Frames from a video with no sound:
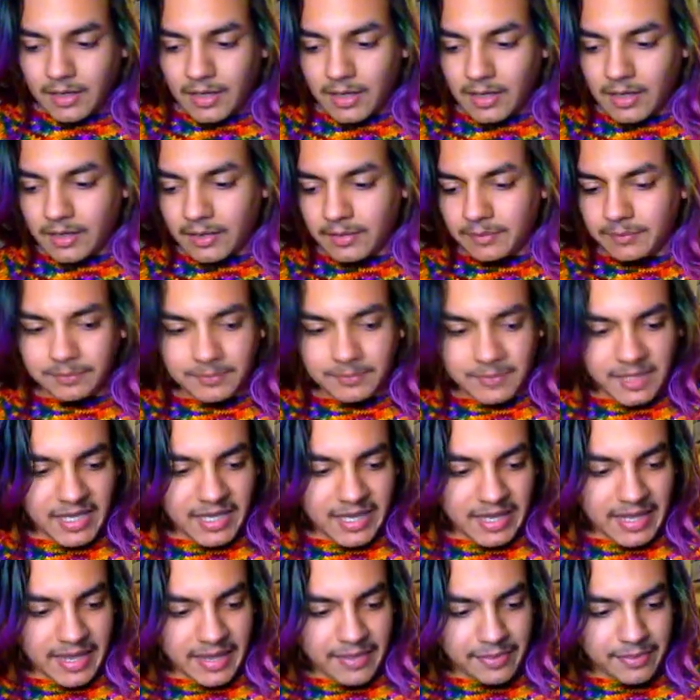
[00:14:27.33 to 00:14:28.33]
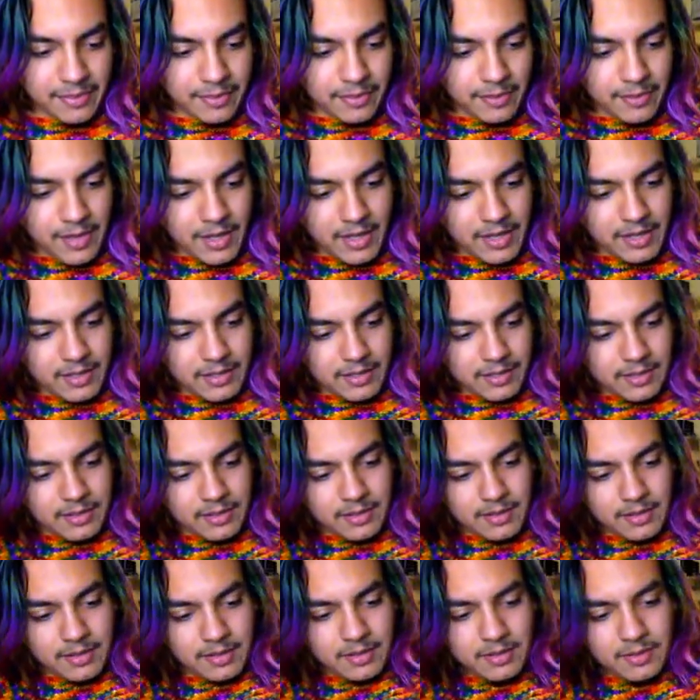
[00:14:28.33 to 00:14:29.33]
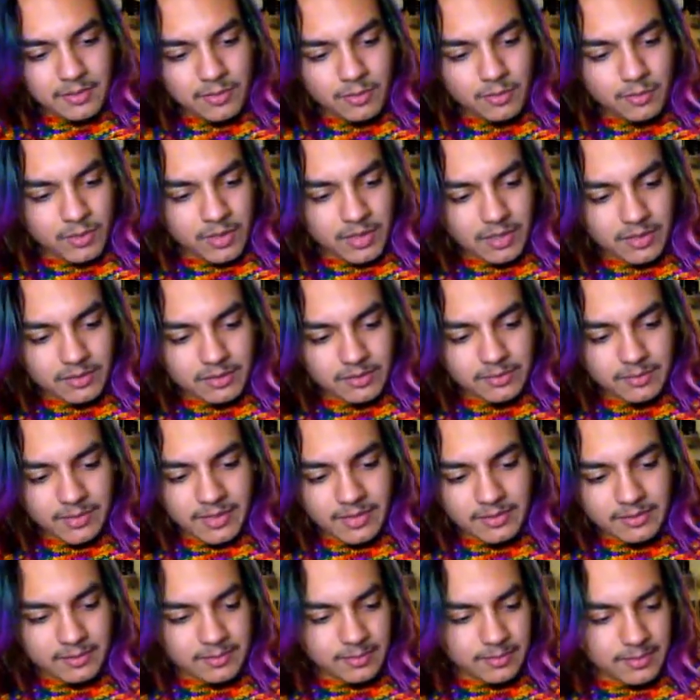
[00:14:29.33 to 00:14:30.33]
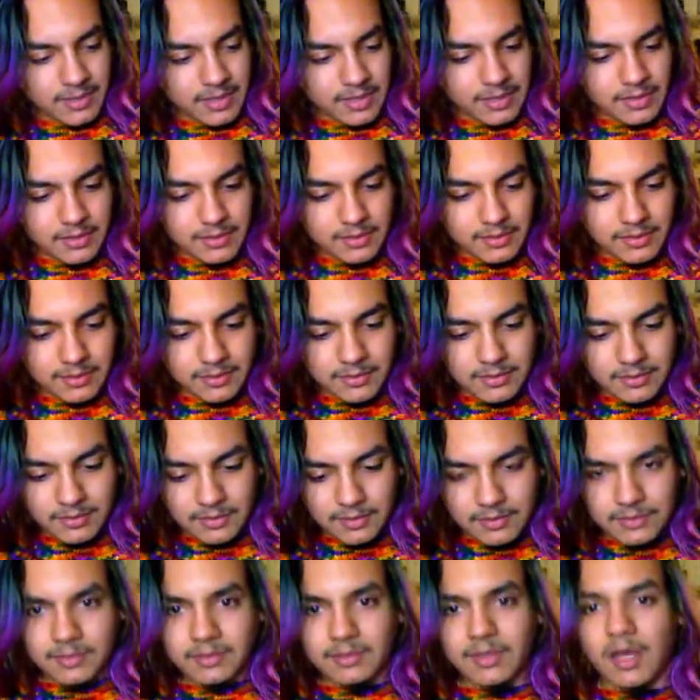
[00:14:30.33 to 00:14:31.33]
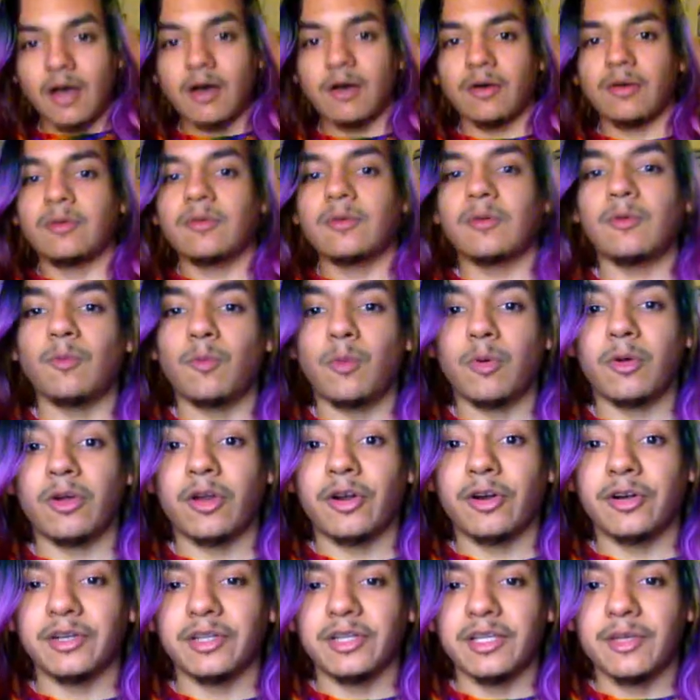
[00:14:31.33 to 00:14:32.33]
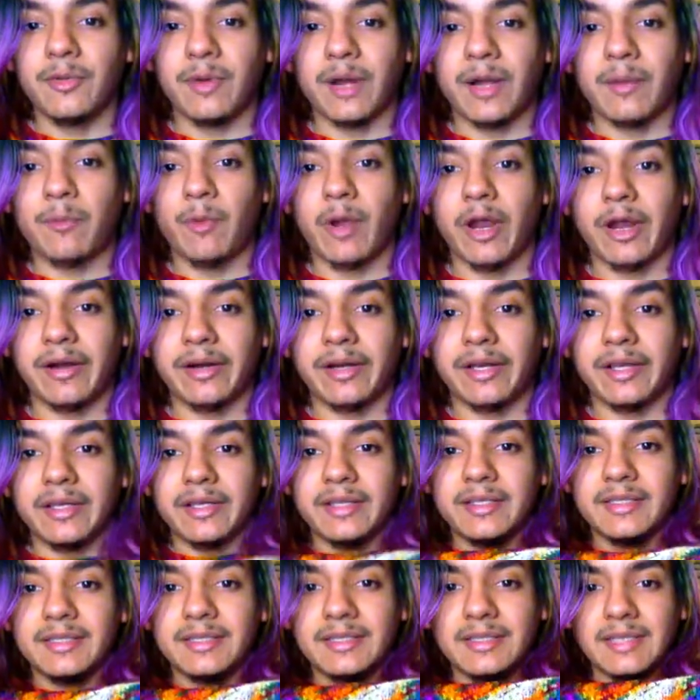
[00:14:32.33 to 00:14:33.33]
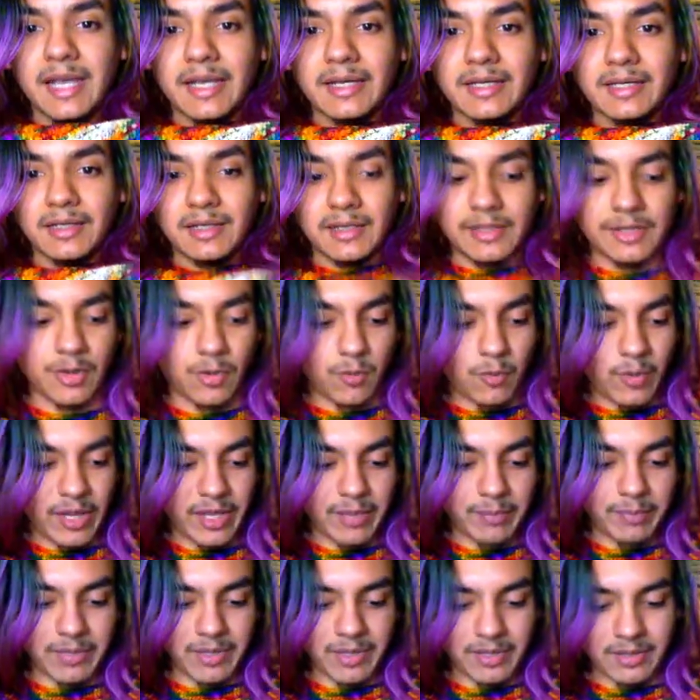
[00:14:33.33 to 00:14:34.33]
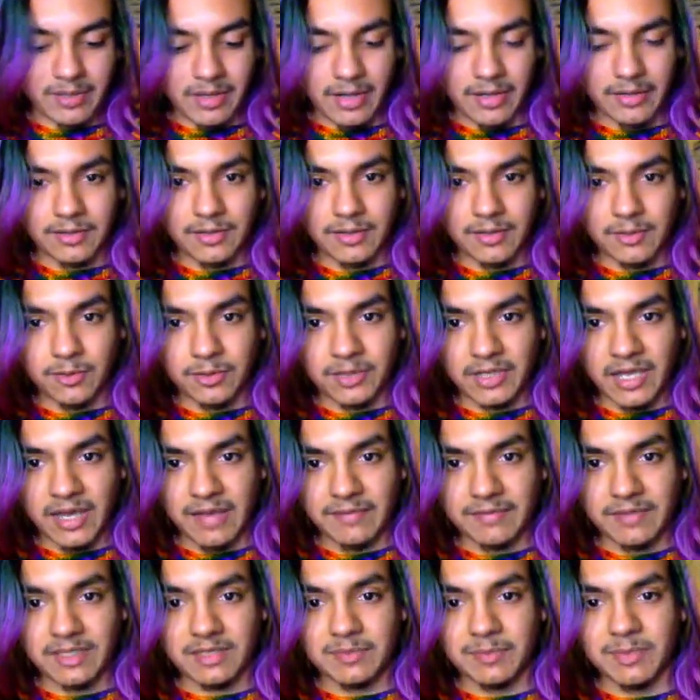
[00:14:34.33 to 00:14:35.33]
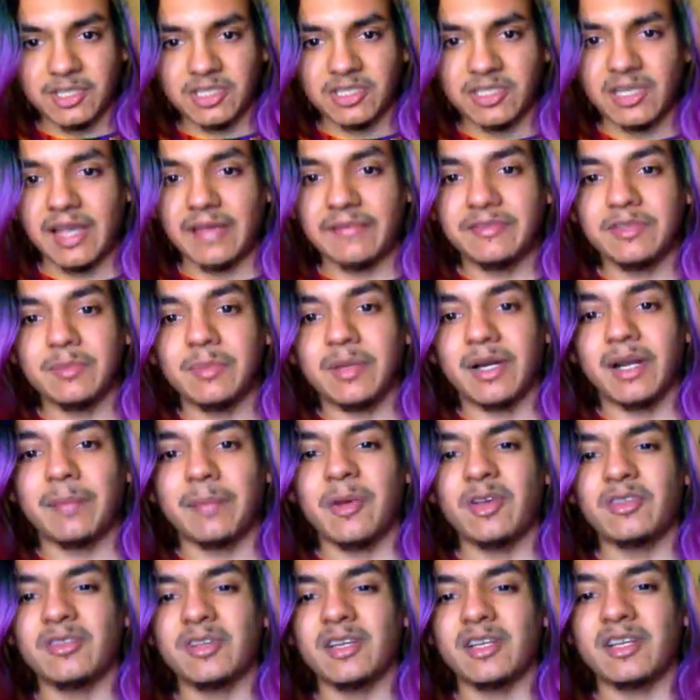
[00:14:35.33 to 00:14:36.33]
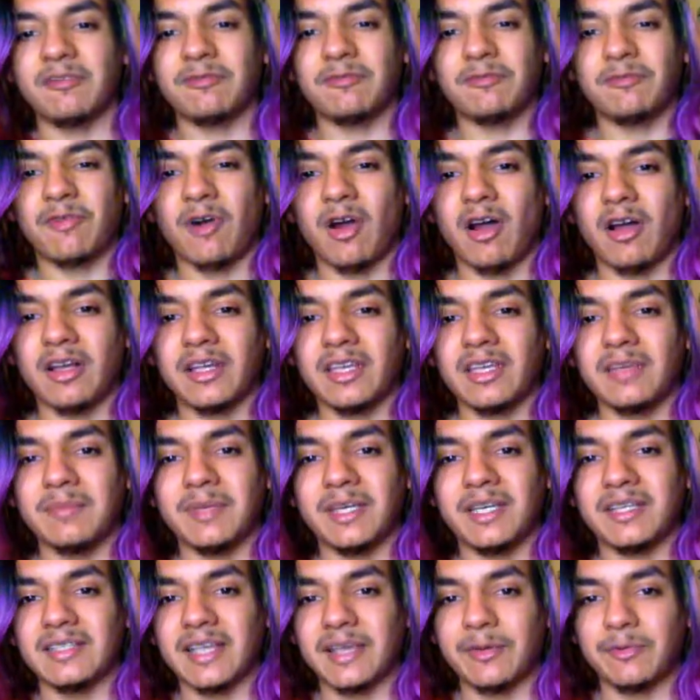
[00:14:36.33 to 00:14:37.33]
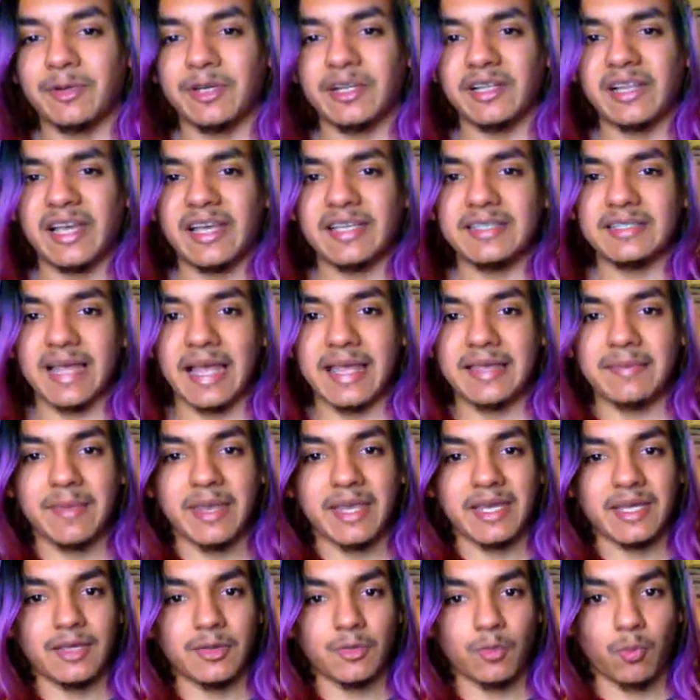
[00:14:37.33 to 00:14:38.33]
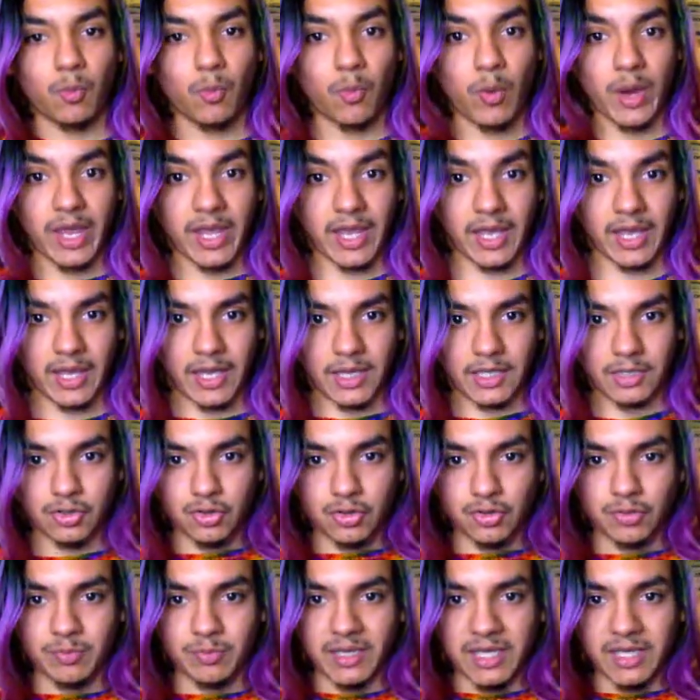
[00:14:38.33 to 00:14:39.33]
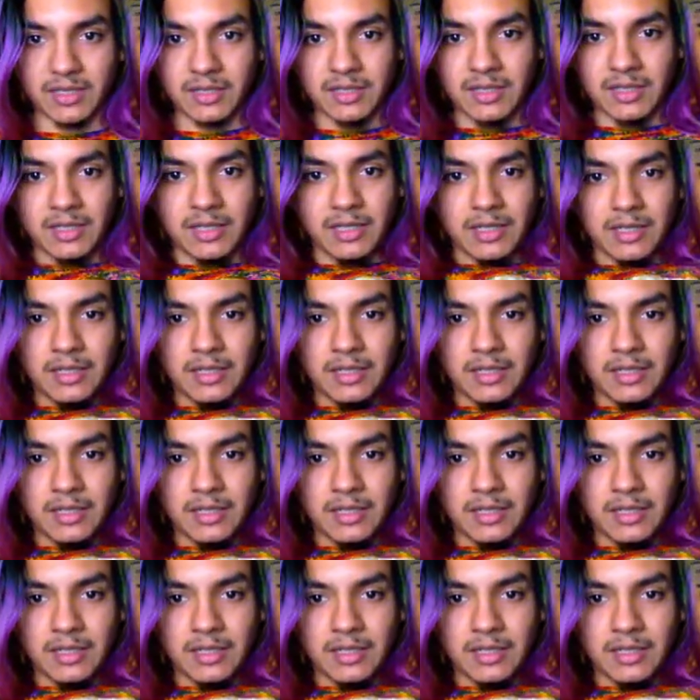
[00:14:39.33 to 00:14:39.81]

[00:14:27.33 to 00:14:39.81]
And then what else? Oh, well, currently what I'm wearing is technically a WIP. I only have this much left, but I'm also gonna frog it because I realized I made it way too big.